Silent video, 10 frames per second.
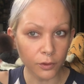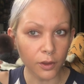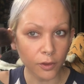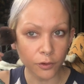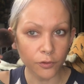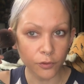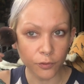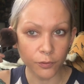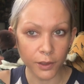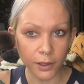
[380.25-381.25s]
the color
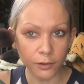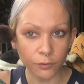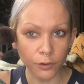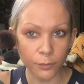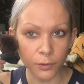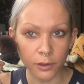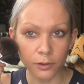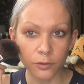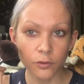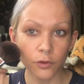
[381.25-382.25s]
to fade from
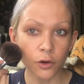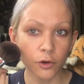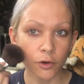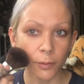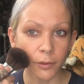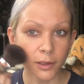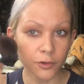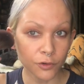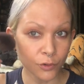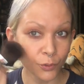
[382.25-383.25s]
a darker
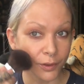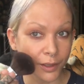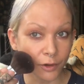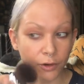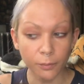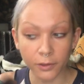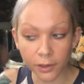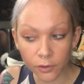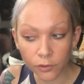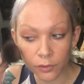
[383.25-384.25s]
application to a lighter
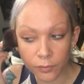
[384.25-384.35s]
application.